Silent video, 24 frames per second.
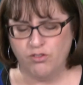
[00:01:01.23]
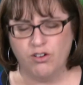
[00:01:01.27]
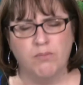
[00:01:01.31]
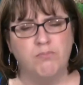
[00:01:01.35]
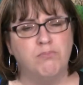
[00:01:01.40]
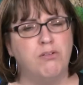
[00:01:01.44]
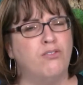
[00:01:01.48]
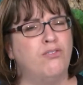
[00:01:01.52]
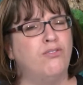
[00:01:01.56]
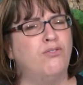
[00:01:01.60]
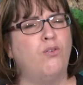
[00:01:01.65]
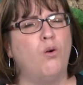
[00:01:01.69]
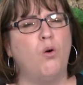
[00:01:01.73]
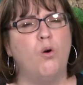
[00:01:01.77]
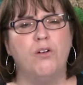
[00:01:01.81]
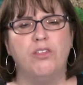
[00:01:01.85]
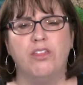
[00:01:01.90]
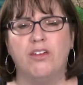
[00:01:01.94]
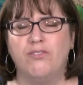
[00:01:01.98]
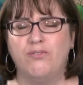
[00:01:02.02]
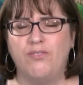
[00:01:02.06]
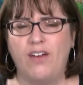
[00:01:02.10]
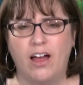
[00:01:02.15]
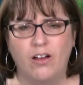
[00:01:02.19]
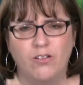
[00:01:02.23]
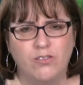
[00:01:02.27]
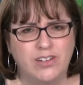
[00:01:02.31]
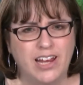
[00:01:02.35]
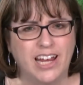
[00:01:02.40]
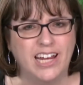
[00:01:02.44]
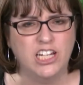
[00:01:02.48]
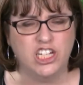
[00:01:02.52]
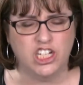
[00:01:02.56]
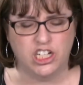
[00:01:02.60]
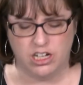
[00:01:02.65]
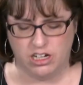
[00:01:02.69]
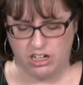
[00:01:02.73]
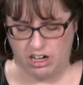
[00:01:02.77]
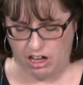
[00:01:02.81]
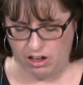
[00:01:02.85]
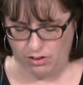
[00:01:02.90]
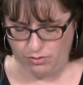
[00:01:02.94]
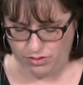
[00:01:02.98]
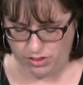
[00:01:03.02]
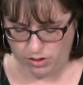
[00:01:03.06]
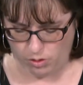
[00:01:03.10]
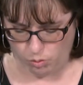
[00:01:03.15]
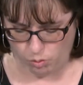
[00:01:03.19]
from before the foundation
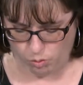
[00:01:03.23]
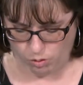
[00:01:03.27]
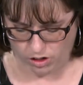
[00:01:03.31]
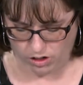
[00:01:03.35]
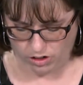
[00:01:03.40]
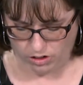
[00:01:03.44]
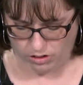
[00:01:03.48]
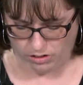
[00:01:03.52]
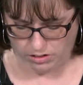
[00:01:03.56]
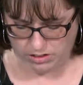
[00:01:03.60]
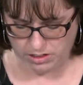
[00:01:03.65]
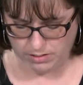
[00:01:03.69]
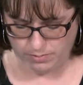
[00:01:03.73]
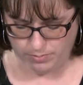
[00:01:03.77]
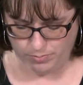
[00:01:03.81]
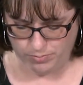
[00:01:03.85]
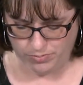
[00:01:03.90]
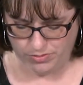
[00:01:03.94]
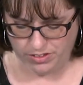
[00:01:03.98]
of the world.